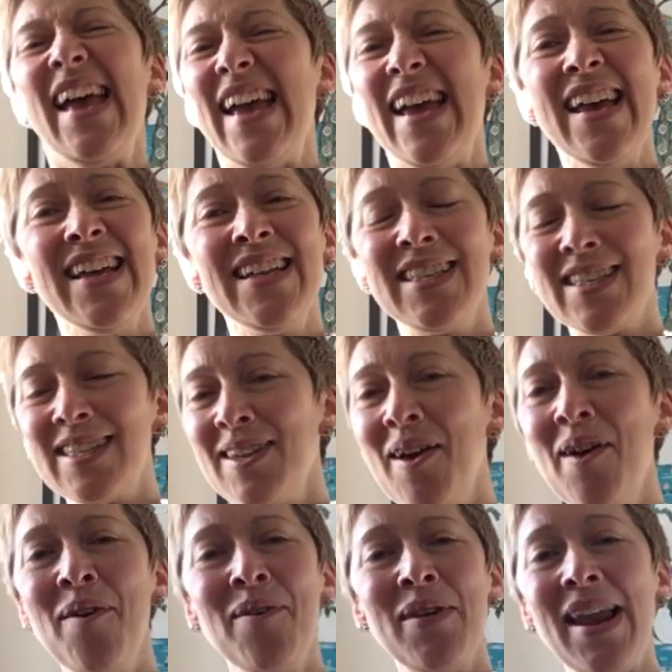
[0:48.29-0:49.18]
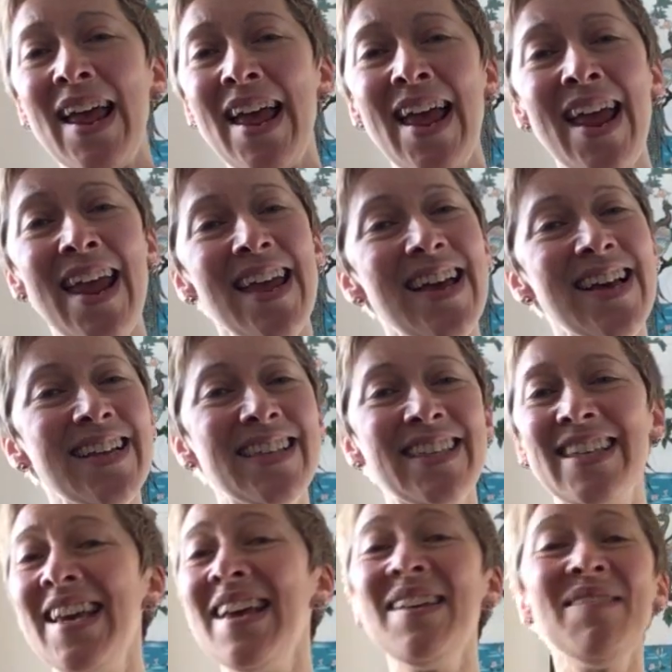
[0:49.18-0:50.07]
It's only a
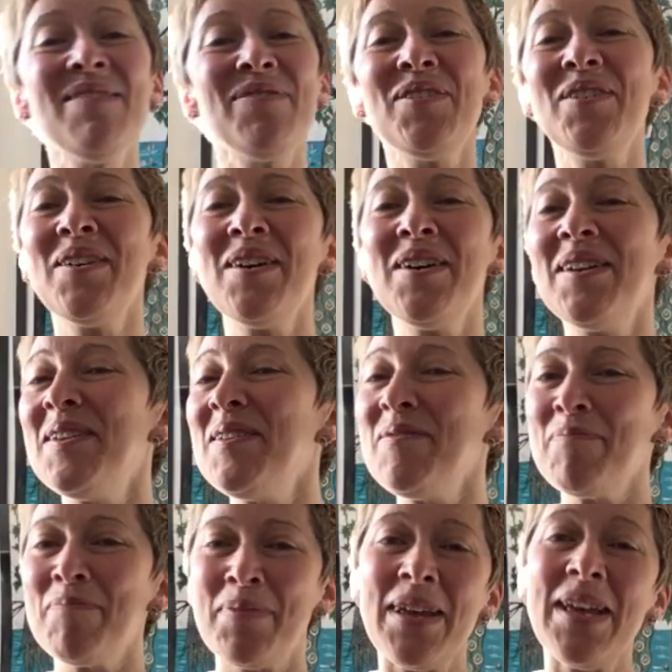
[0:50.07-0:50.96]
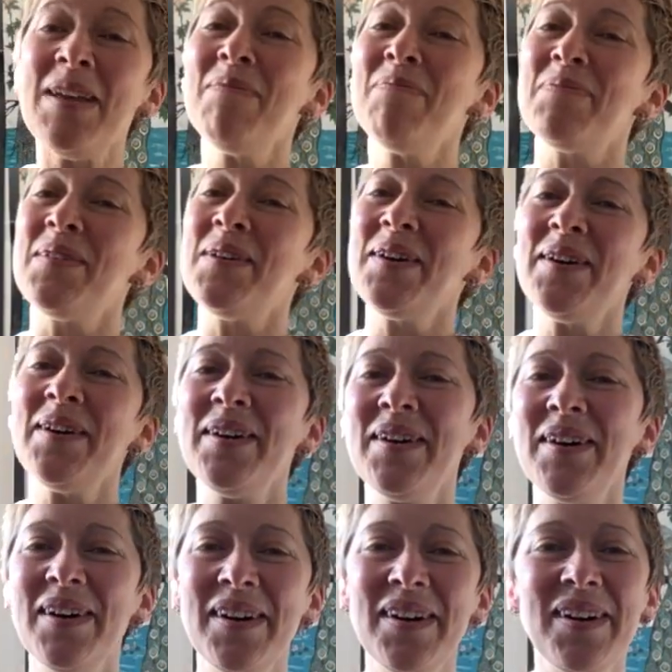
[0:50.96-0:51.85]
tin full of
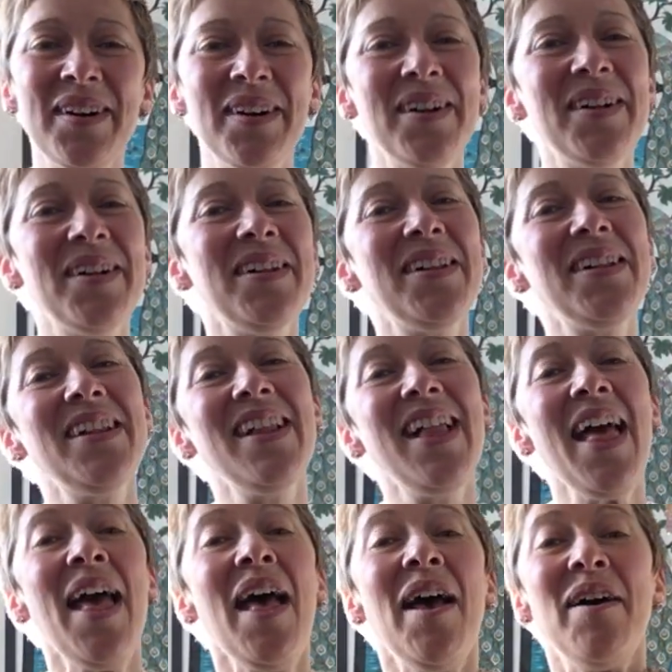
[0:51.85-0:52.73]
people.